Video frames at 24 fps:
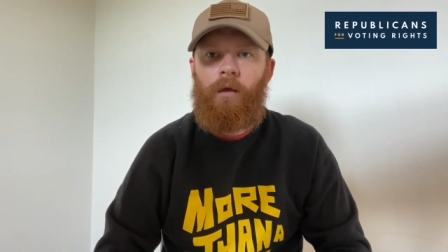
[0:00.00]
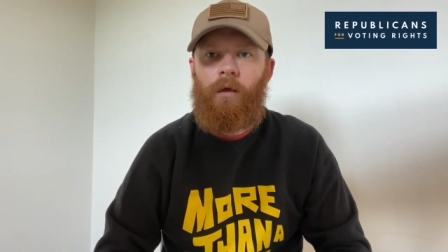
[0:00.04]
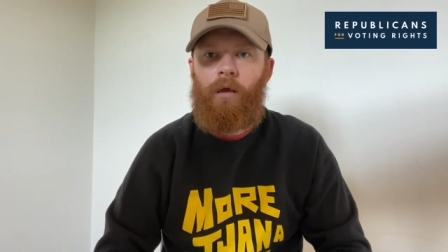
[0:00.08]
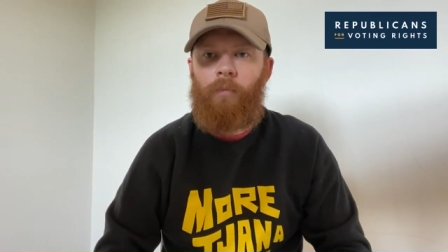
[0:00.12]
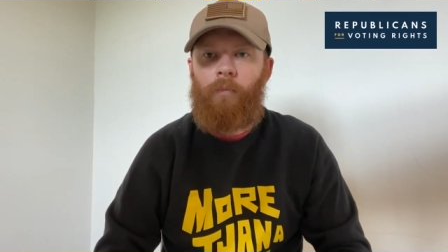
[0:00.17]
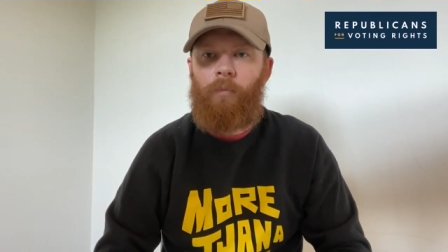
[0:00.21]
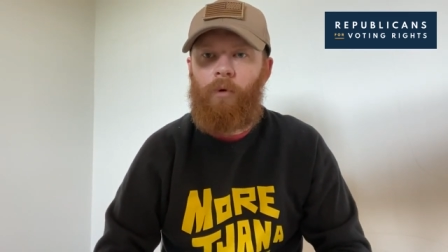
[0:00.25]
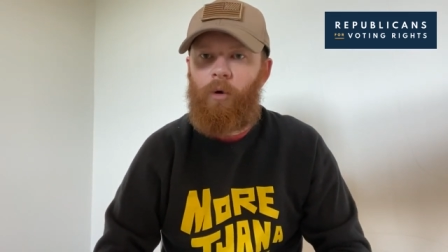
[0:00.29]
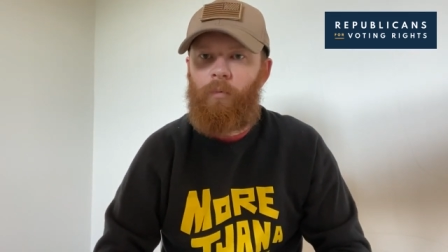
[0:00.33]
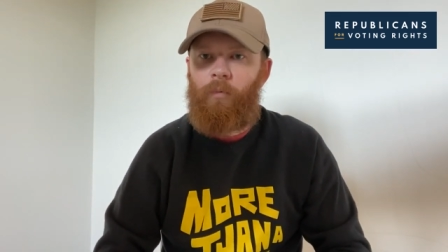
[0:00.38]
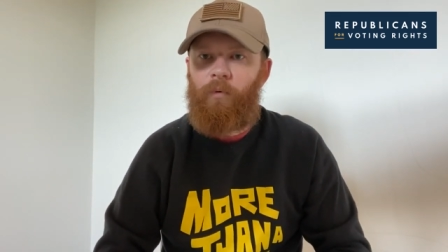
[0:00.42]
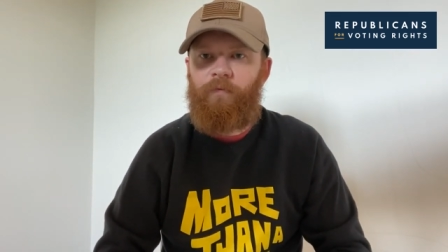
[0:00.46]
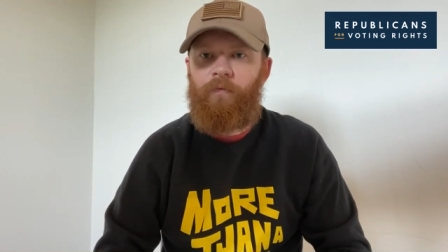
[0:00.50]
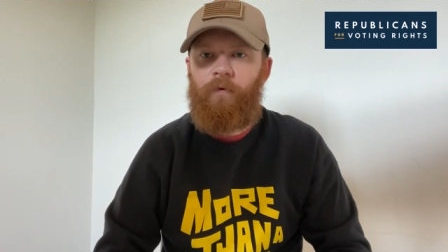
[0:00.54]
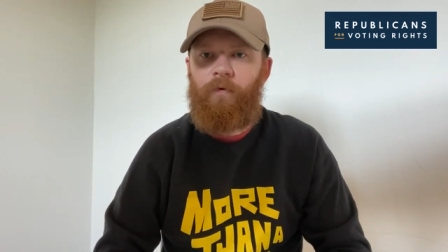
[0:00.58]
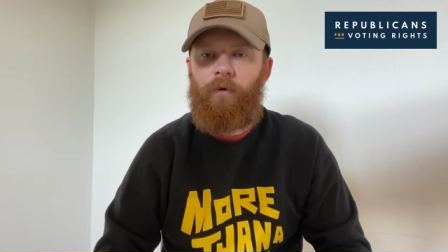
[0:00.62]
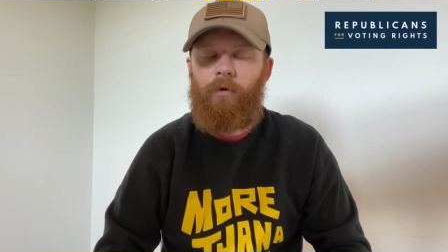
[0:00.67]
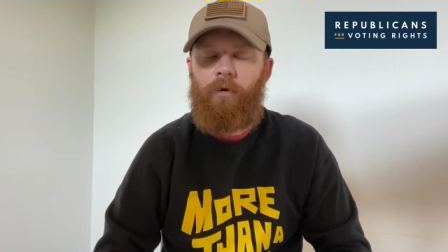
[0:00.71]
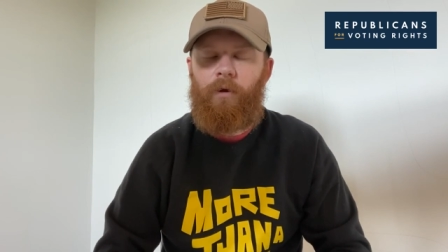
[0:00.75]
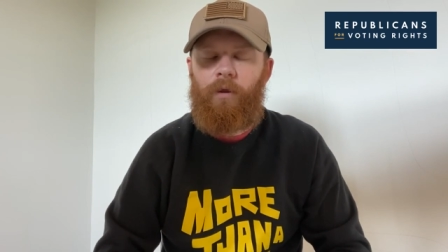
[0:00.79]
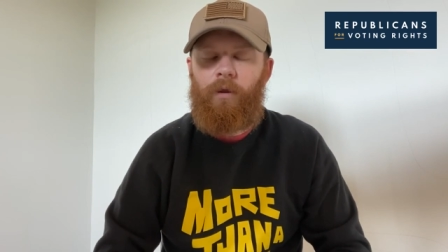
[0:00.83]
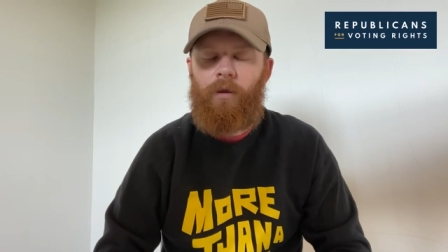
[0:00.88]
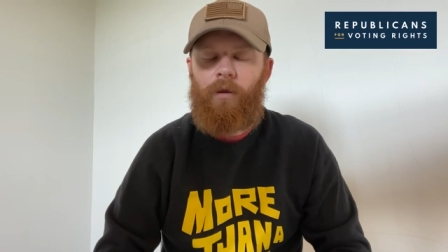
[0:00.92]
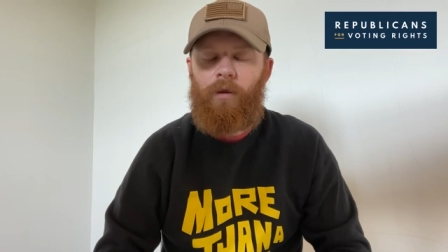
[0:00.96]
I'm an Army
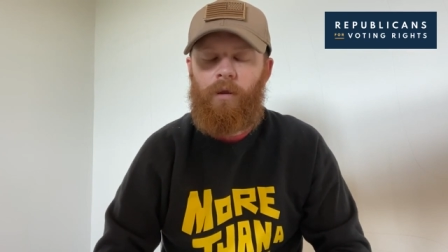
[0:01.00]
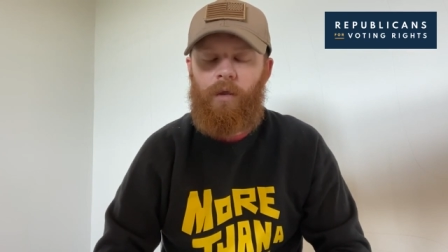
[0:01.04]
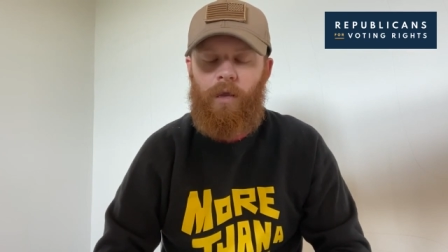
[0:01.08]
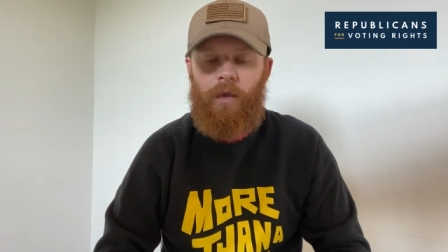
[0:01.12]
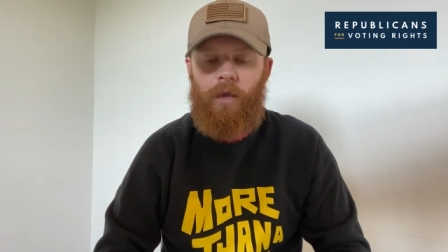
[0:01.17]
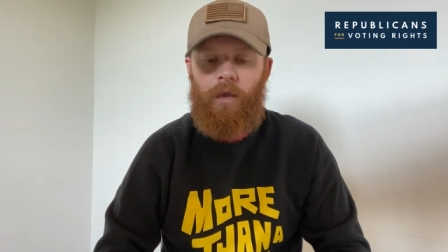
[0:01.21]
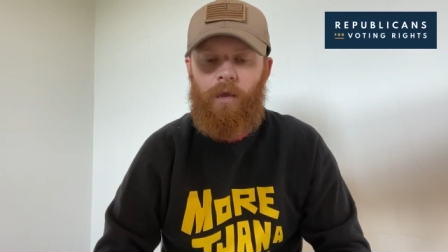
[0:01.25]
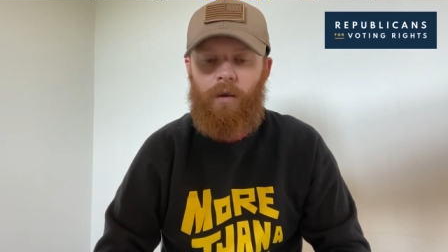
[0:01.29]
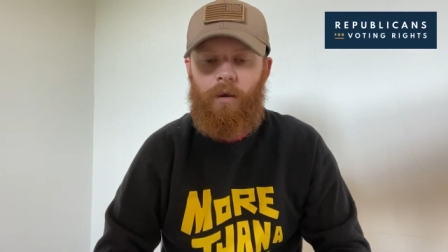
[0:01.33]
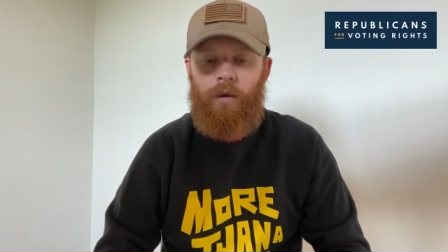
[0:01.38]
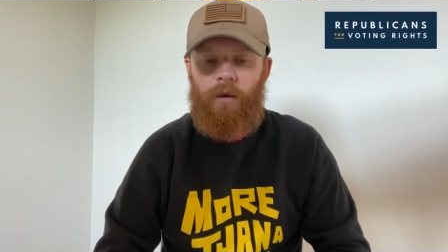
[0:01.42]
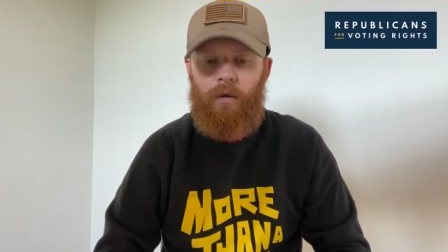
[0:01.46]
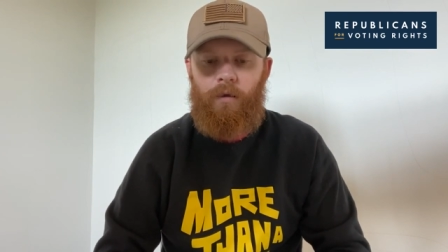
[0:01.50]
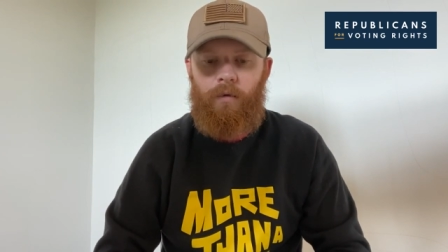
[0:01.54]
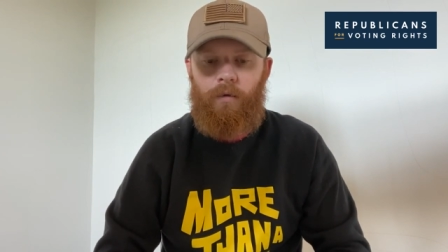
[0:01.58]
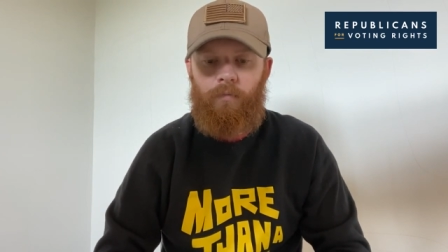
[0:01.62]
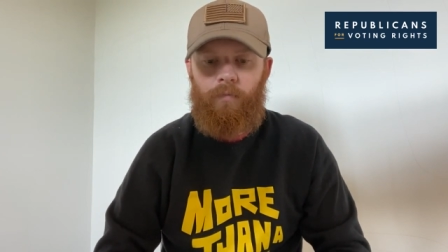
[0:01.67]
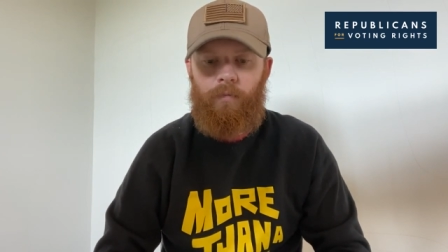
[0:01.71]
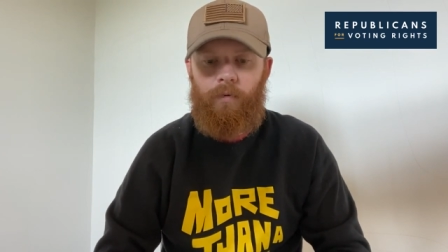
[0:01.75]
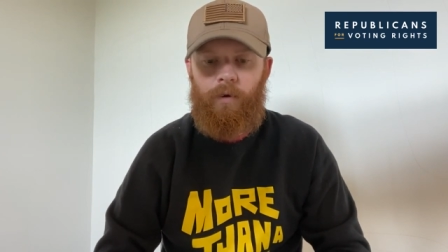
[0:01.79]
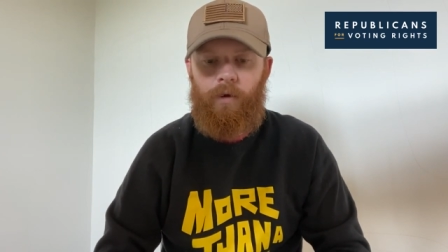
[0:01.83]
veteran and uh,